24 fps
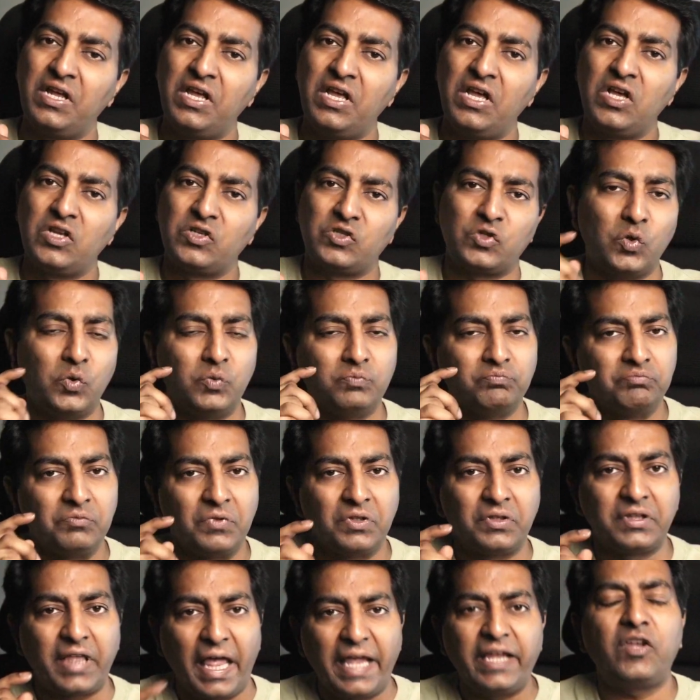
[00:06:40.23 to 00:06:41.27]
So,
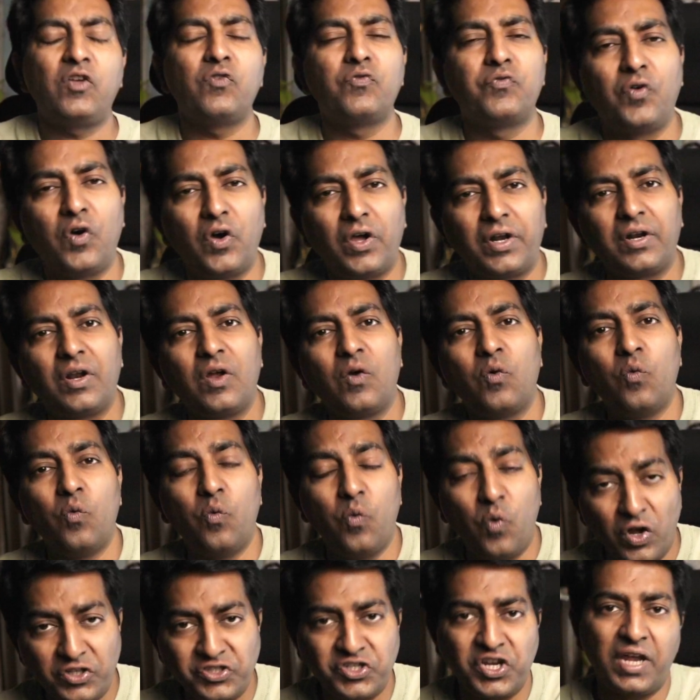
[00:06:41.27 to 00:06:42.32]
thank you for
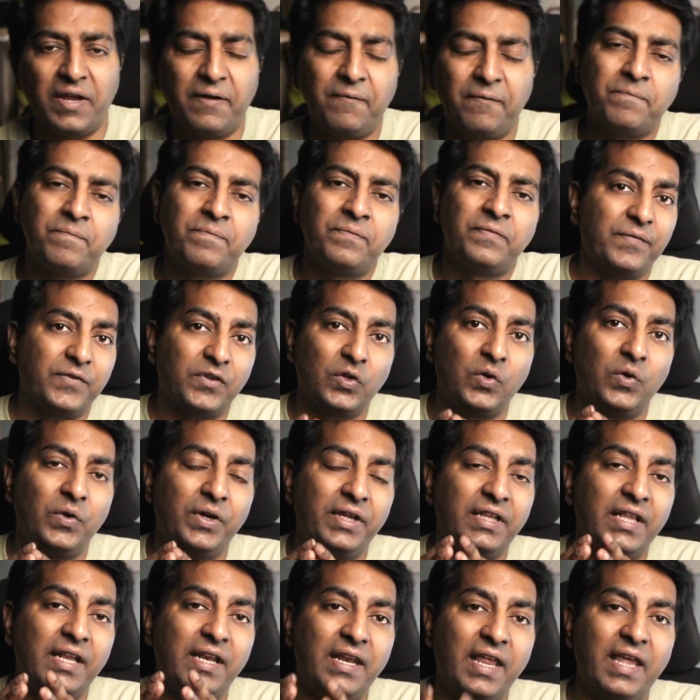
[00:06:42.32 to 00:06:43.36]
watching. So, in
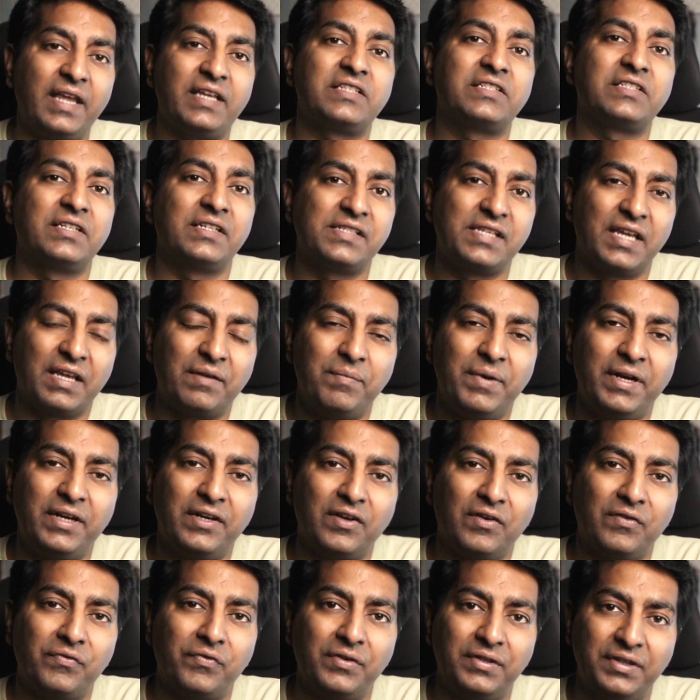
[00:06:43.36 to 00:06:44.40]
the next segment
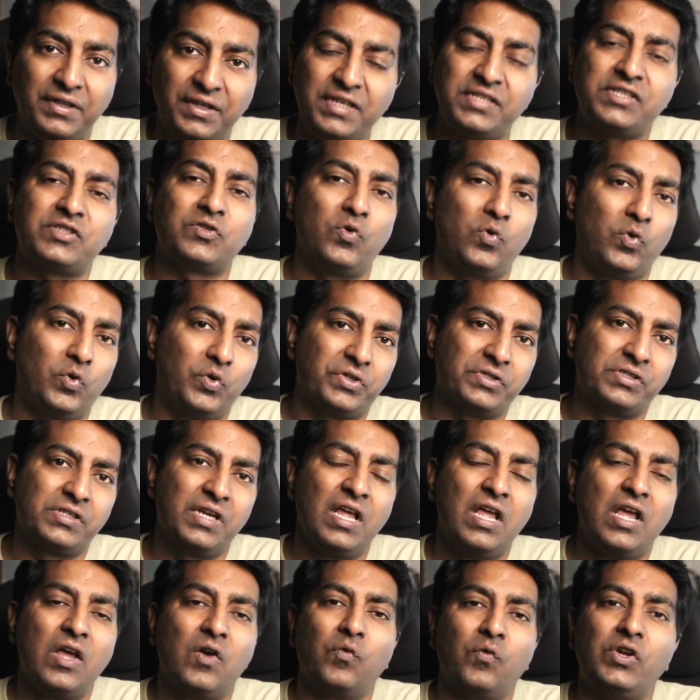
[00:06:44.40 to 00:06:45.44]
of this course,
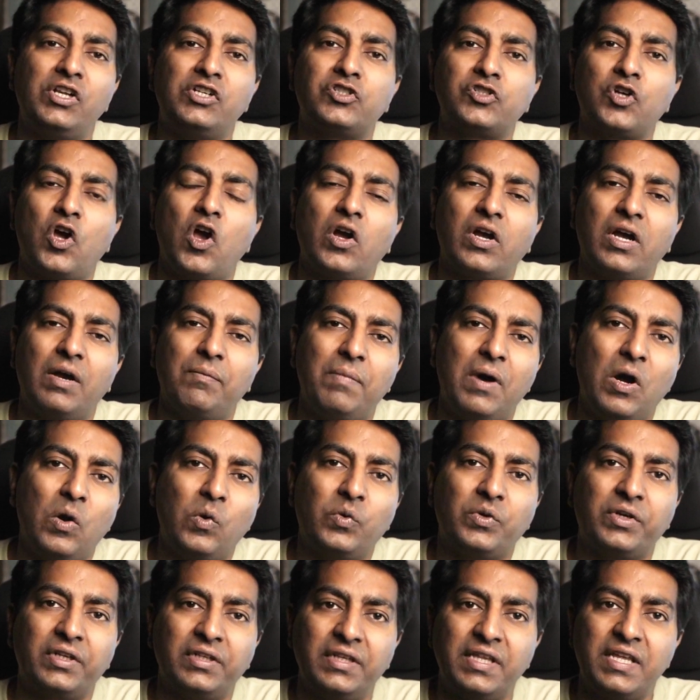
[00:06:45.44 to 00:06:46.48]
we'll talk
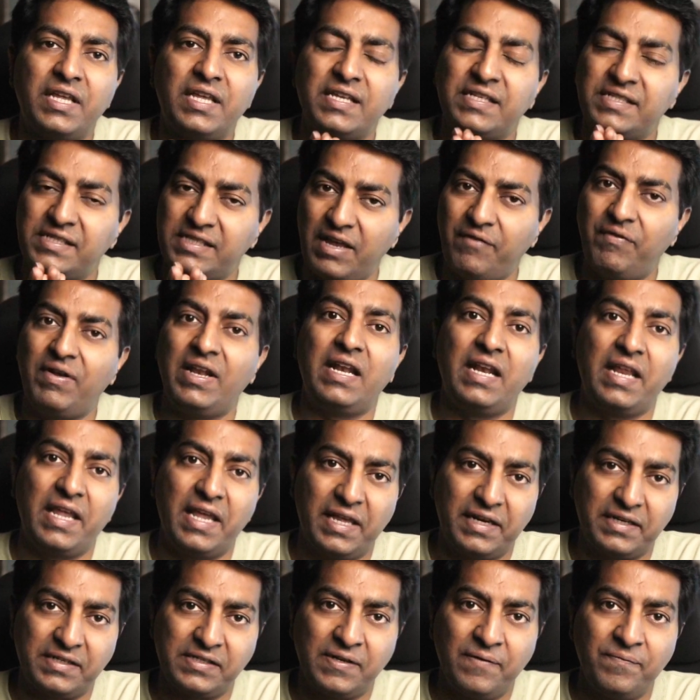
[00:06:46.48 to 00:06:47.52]
about the 7
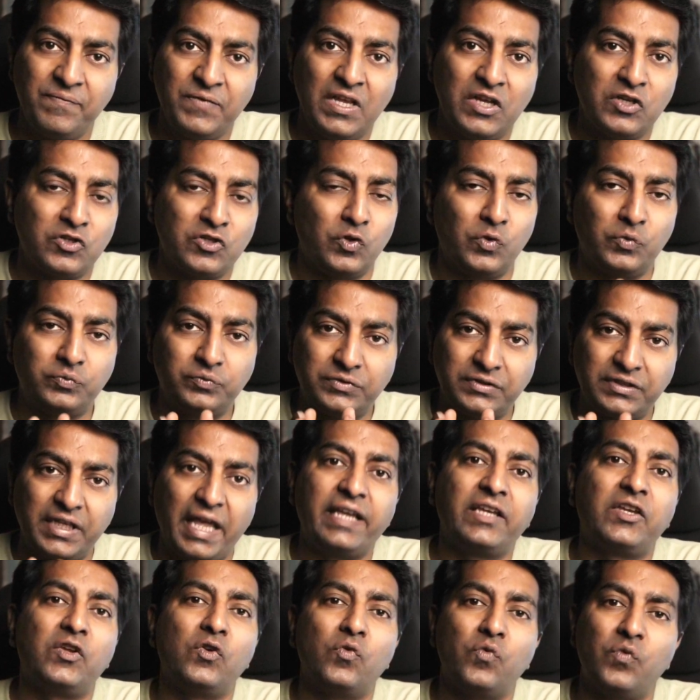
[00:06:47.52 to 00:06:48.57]
layers. So,
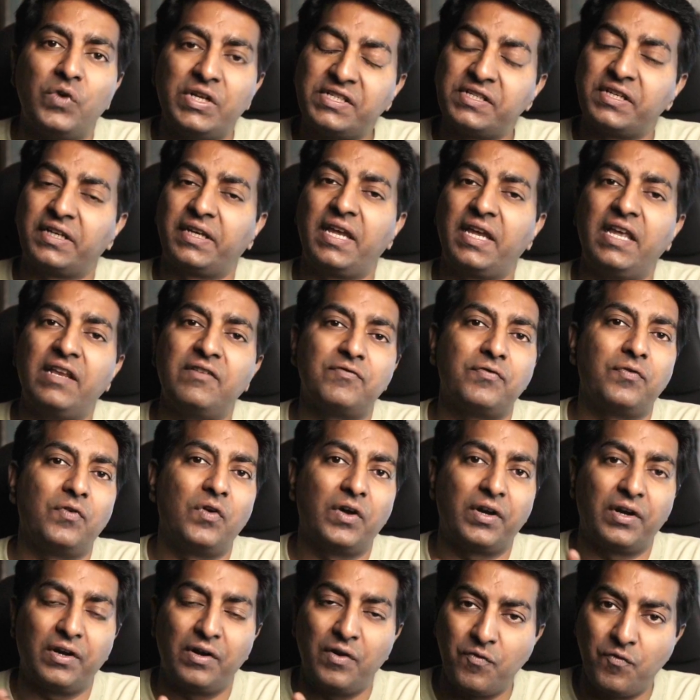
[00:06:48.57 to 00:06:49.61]
thank you once again
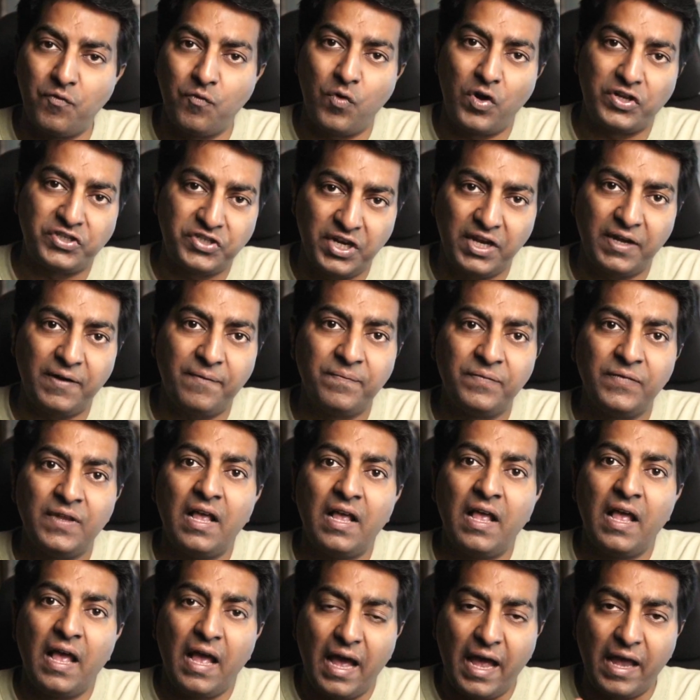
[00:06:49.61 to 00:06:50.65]
for watching.
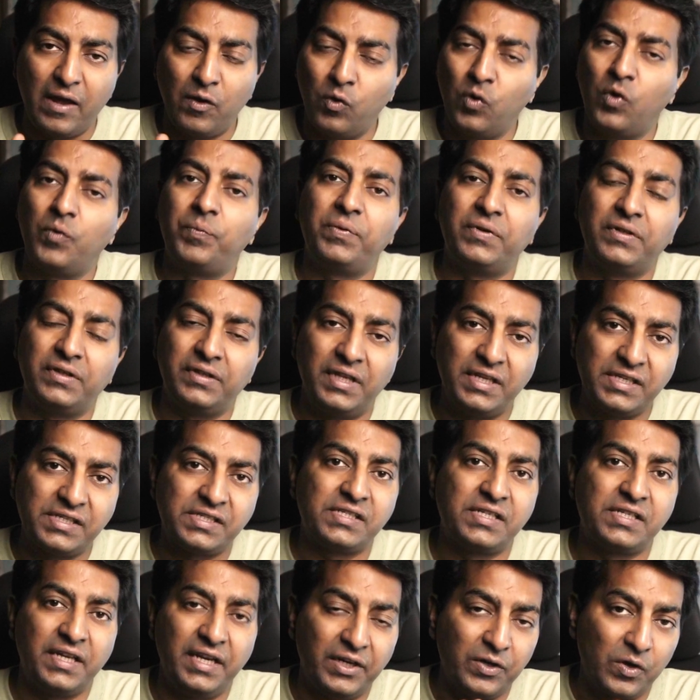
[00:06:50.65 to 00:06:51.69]
I hope
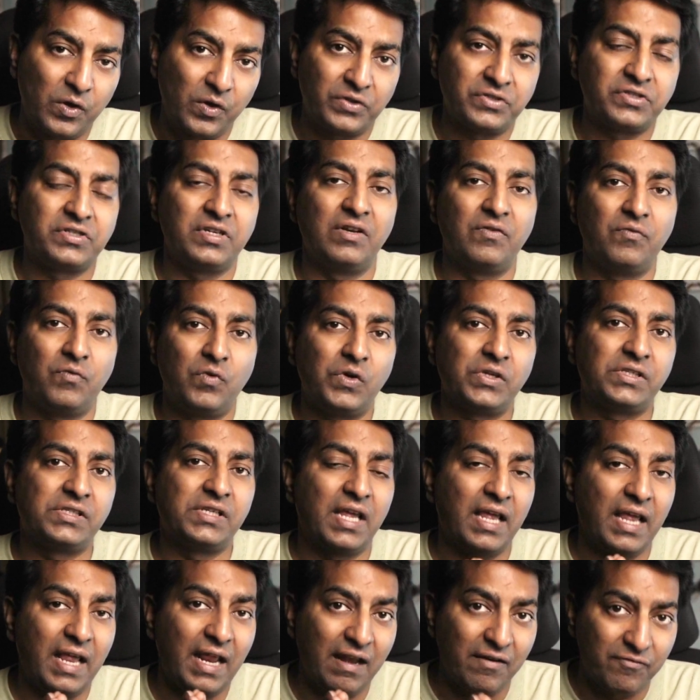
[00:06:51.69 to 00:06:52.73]
this introduction was
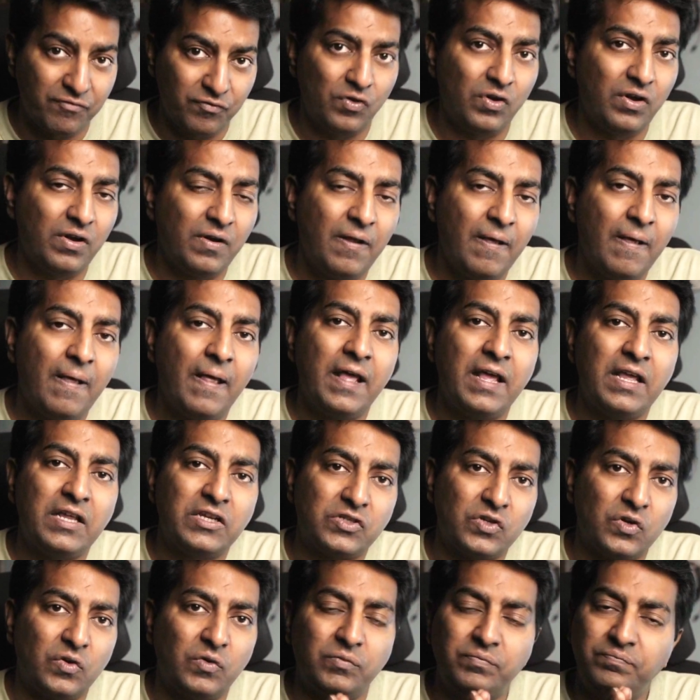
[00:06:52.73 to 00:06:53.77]
helpful.
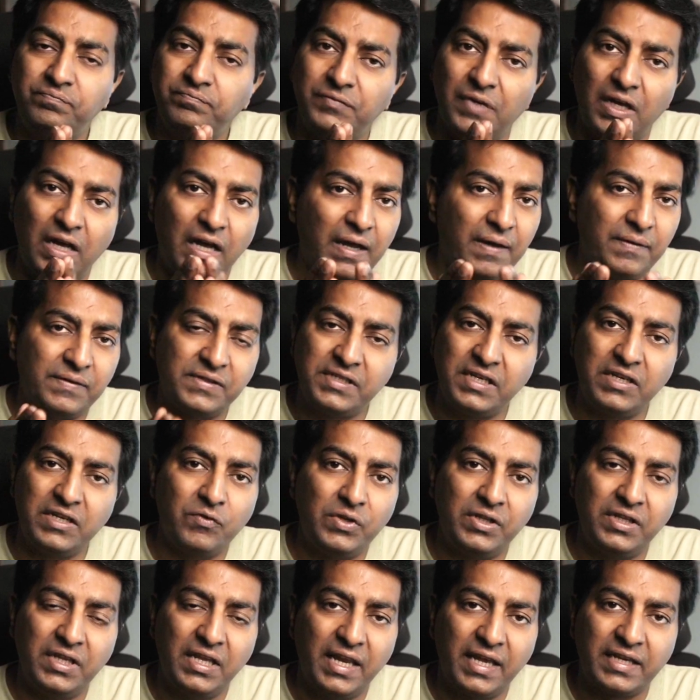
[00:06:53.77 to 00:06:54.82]
So, see you
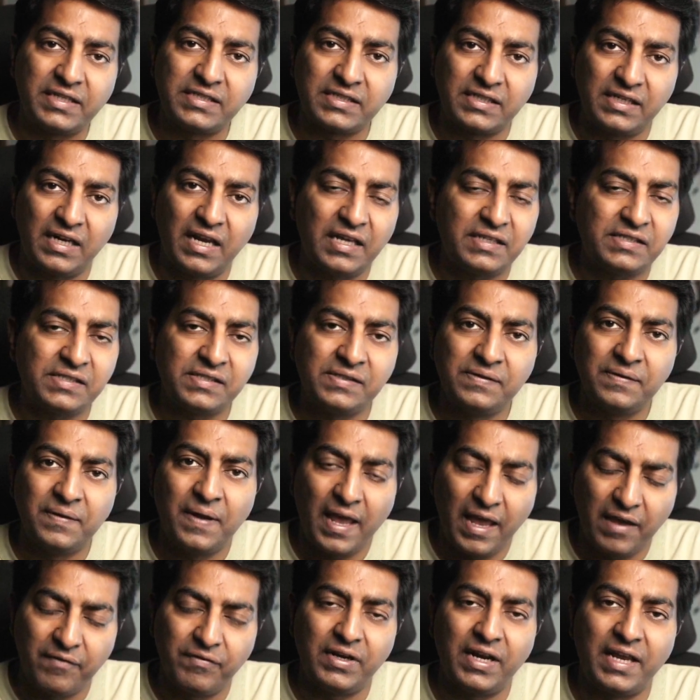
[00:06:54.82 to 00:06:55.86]
in the next class.
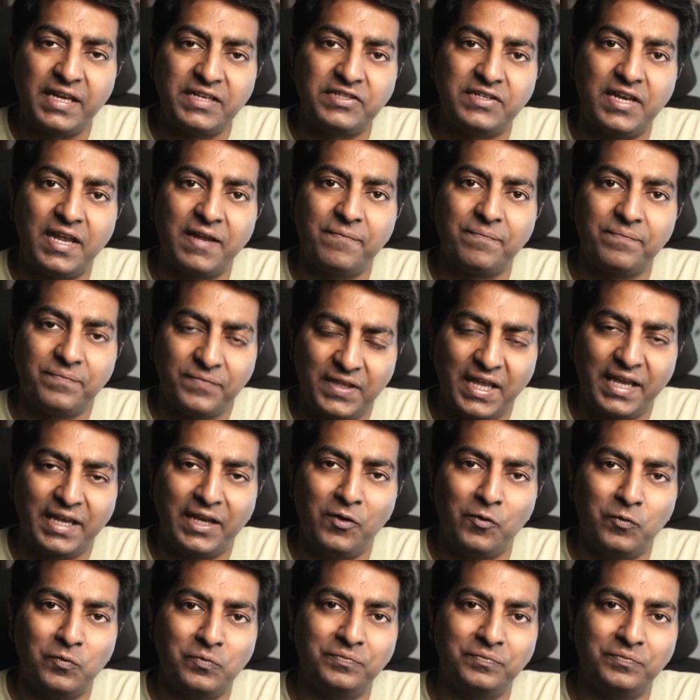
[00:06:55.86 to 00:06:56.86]
Have a nice day. Thank you.